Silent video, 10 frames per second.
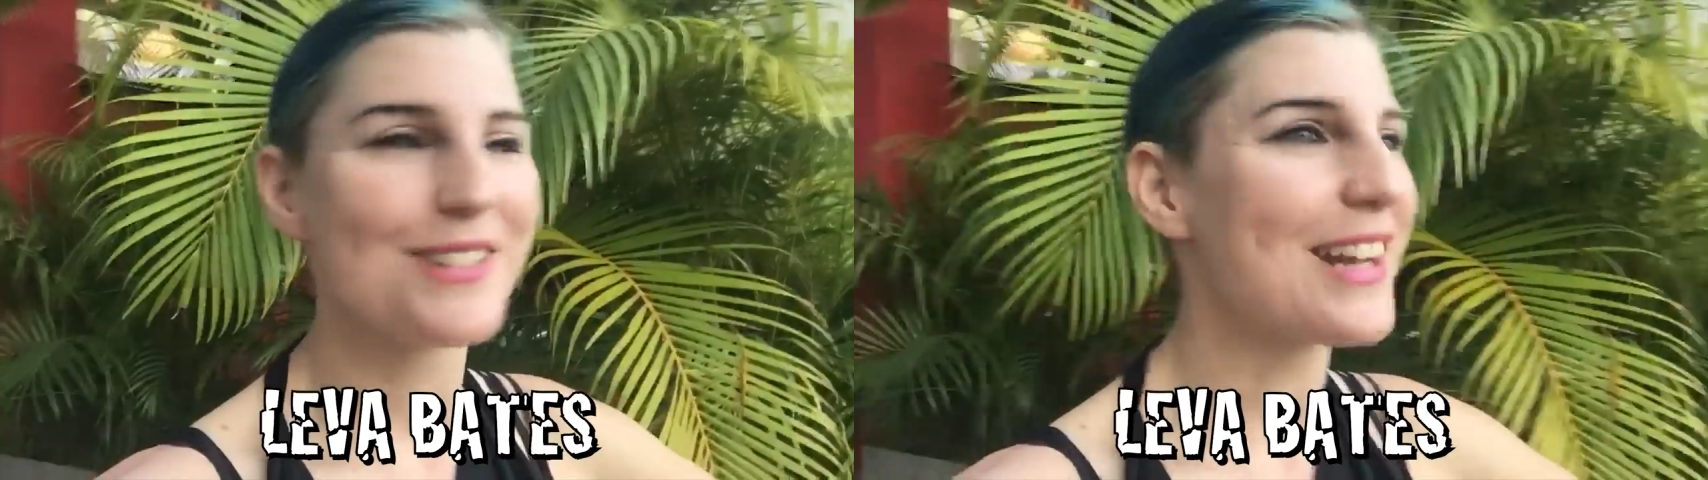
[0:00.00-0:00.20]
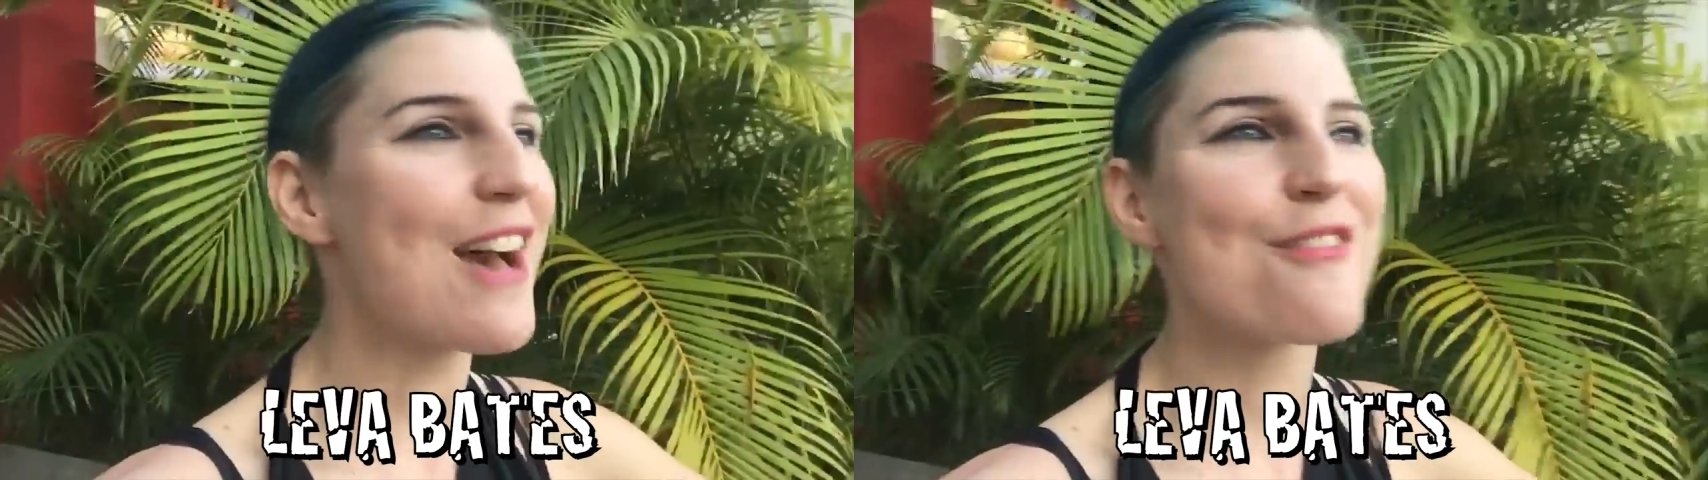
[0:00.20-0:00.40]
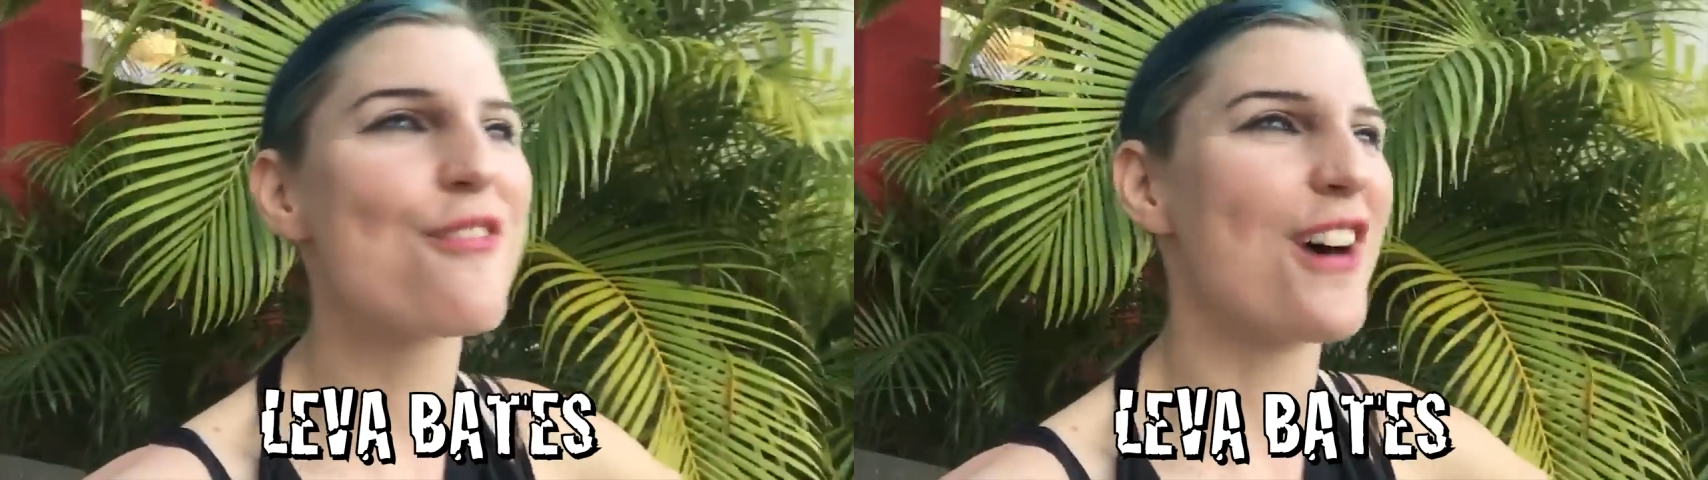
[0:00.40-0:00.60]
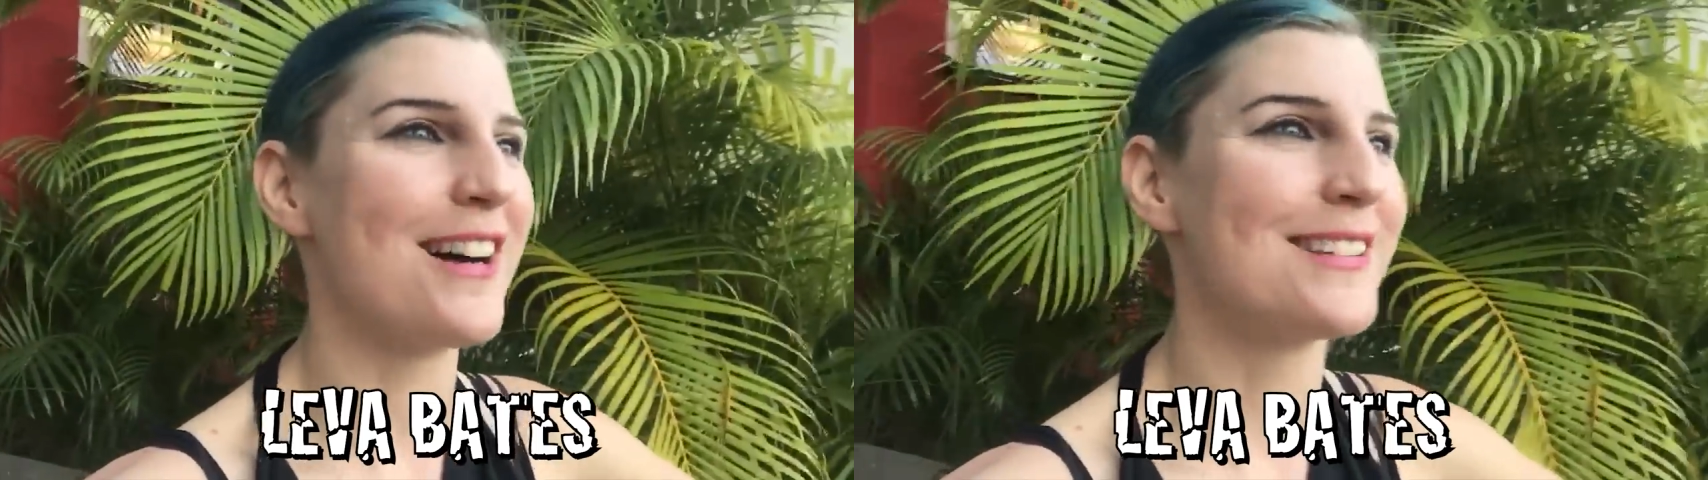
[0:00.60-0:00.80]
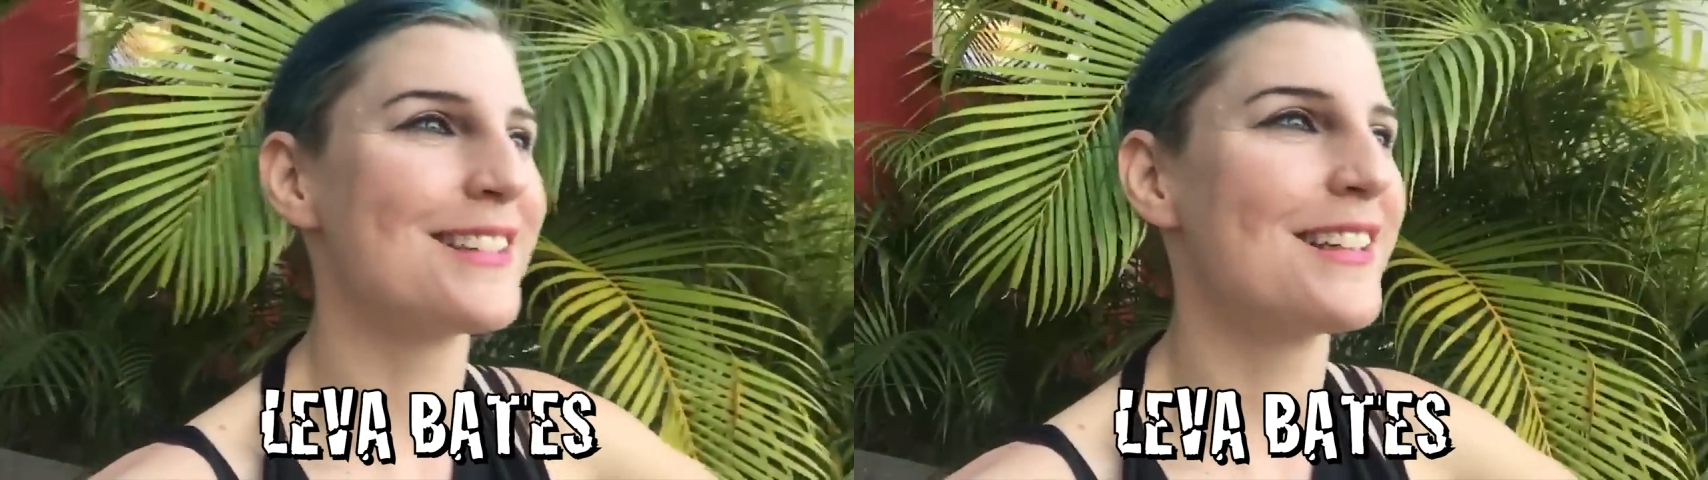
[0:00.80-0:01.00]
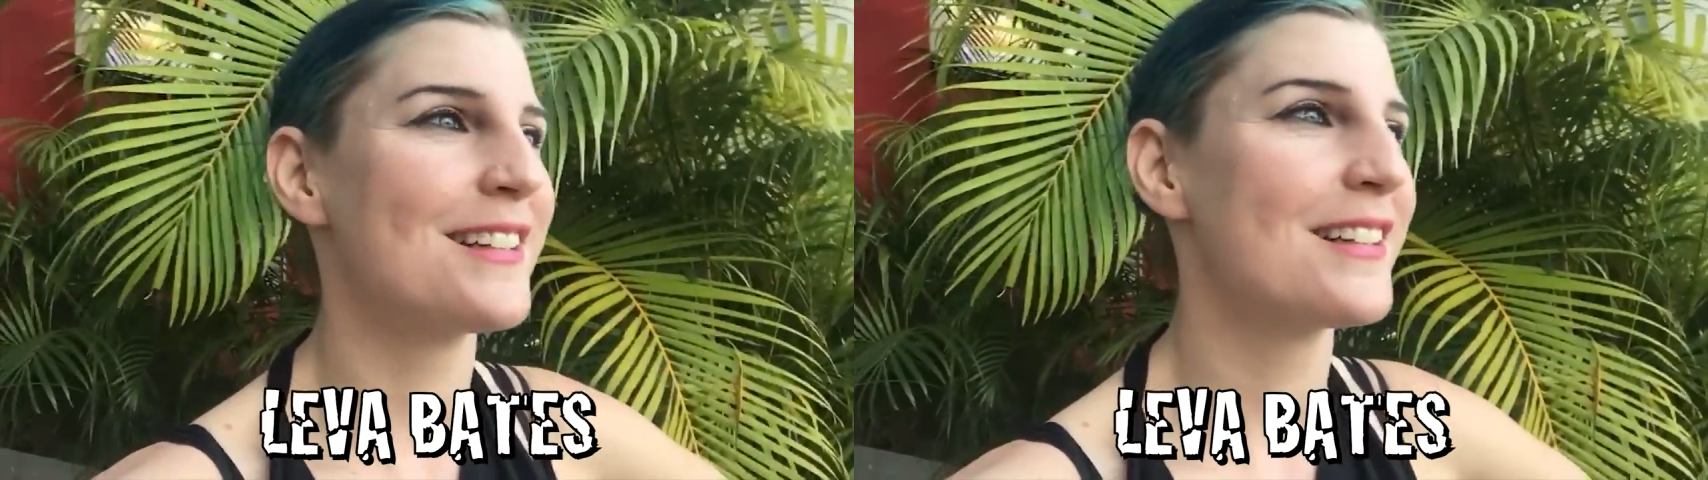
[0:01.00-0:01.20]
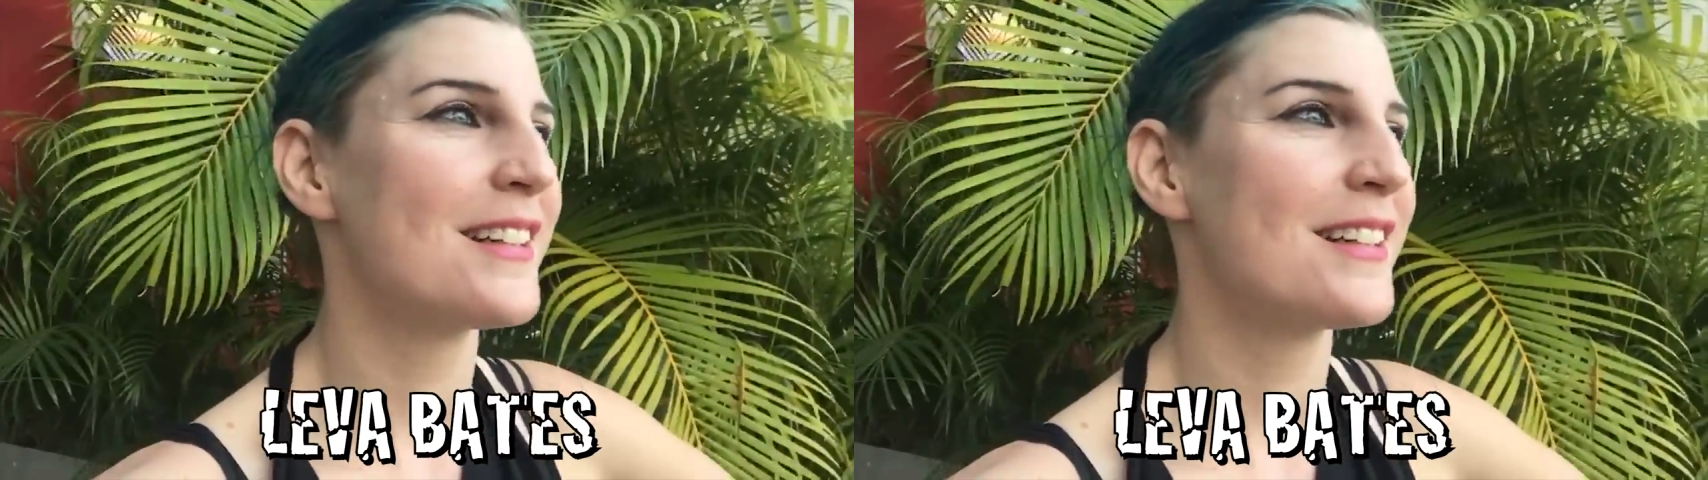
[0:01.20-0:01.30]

want to have fun.